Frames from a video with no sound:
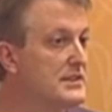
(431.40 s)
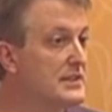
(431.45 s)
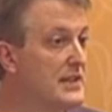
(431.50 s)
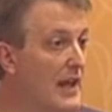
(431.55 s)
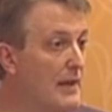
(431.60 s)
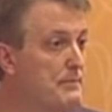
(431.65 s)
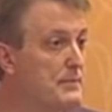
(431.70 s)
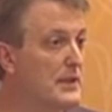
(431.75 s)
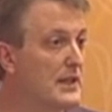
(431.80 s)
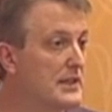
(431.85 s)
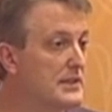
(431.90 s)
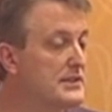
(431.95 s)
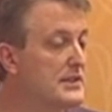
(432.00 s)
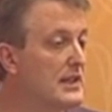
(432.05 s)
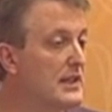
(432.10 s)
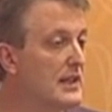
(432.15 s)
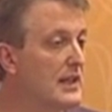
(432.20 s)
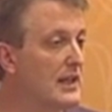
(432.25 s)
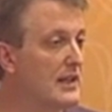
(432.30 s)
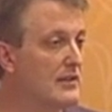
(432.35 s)
skeptics
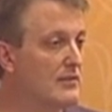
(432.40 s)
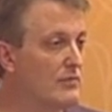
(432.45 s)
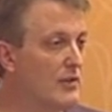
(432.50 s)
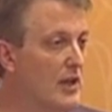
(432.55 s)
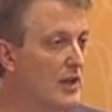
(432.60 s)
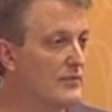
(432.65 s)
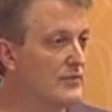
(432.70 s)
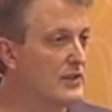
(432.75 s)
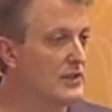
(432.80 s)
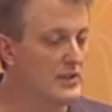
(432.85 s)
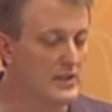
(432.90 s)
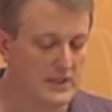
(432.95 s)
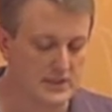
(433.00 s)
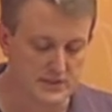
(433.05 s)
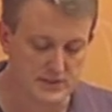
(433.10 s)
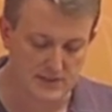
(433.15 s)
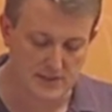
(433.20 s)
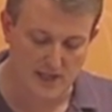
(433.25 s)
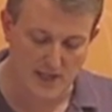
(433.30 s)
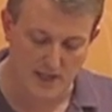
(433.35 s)
can get involved in this